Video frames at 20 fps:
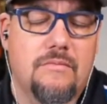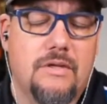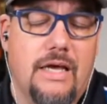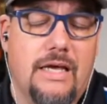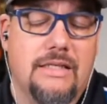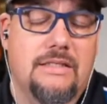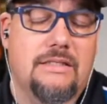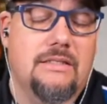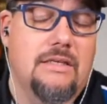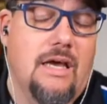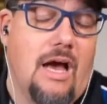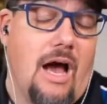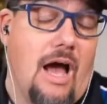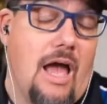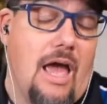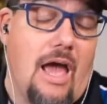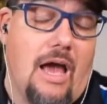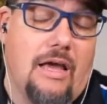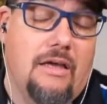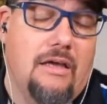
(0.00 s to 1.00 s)
it
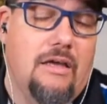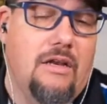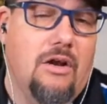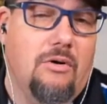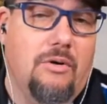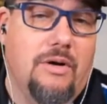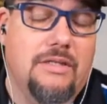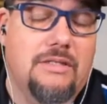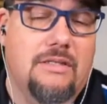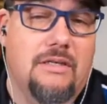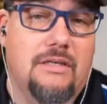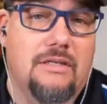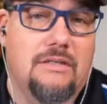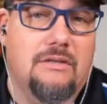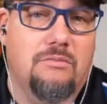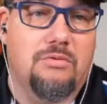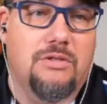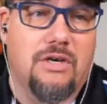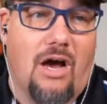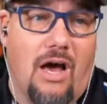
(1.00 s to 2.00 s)

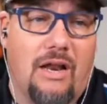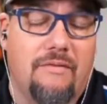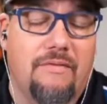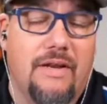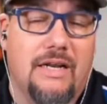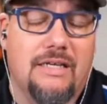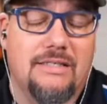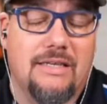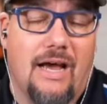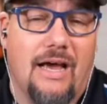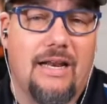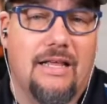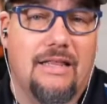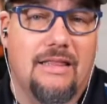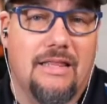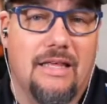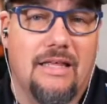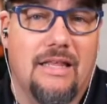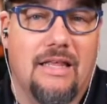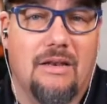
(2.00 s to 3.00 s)
was kind of an exciting
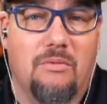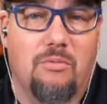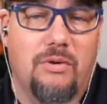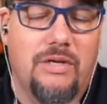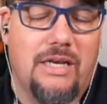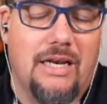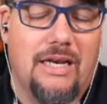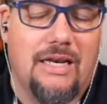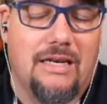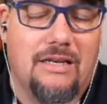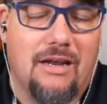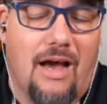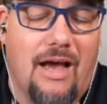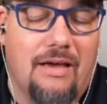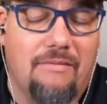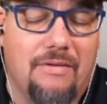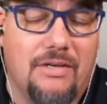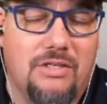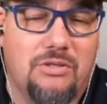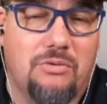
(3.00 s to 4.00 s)
thing. We didn't
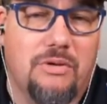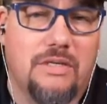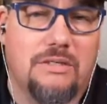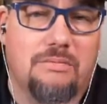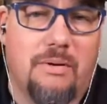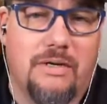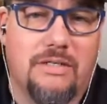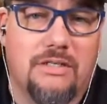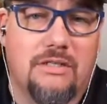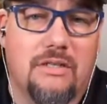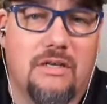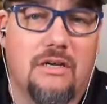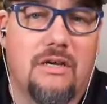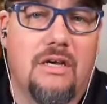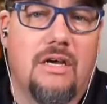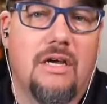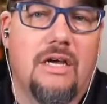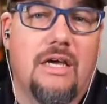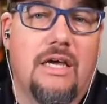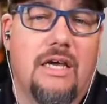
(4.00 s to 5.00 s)
dive into it as much in the
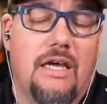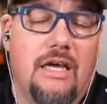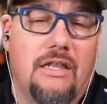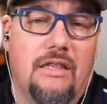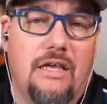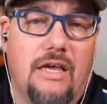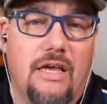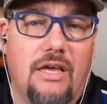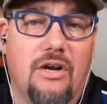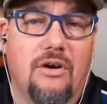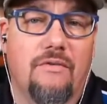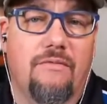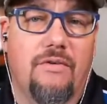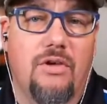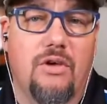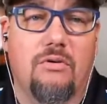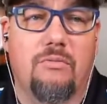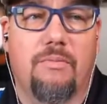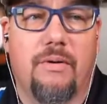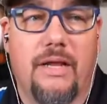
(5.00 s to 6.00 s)

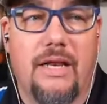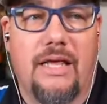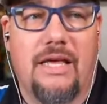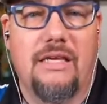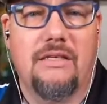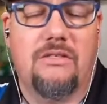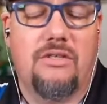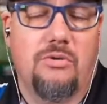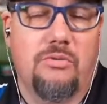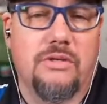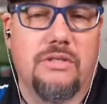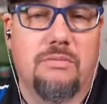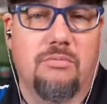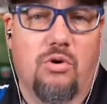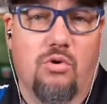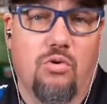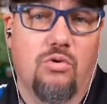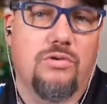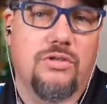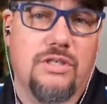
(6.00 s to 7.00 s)
interview, but he's doing some
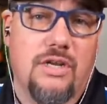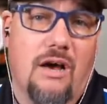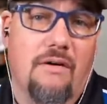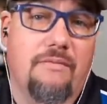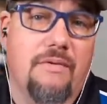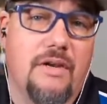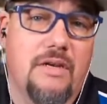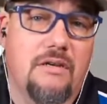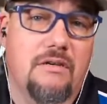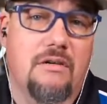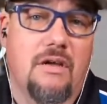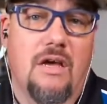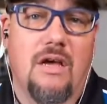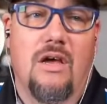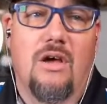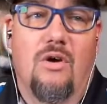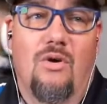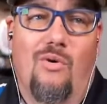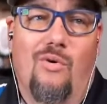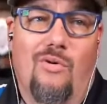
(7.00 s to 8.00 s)
cool stuff. And,
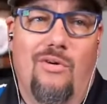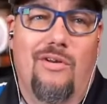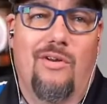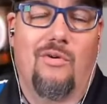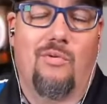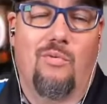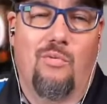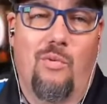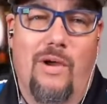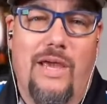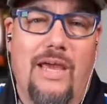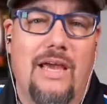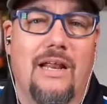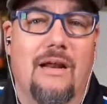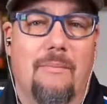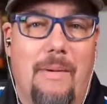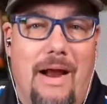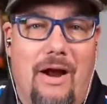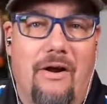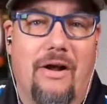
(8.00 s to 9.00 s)
you know, we in
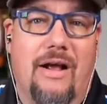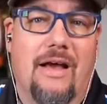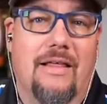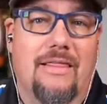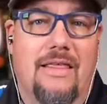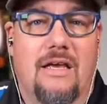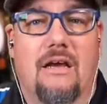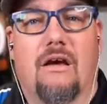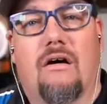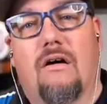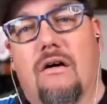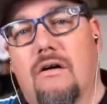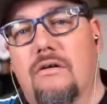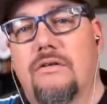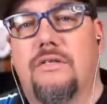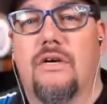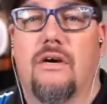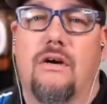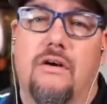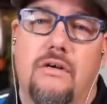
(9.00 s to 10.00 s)
America think, oh,
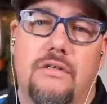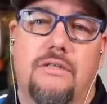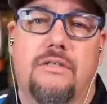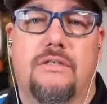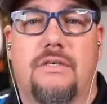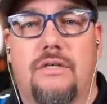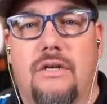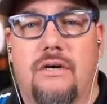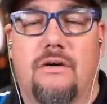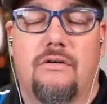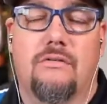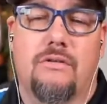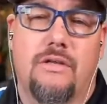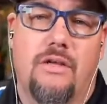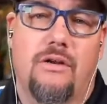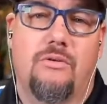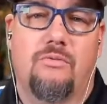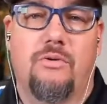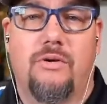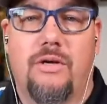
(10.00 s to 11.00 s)
darts, you
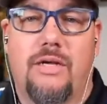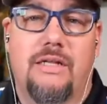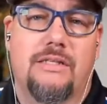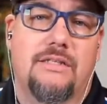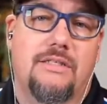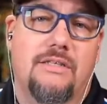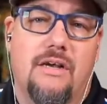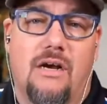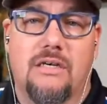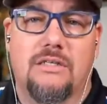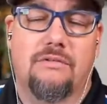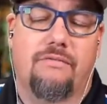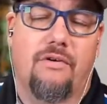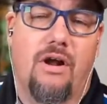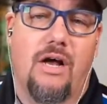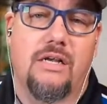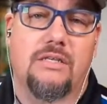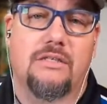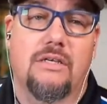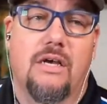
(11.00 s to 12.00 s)
know, it sucks for
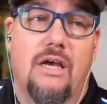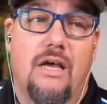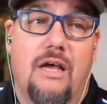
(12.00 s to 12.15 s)
us.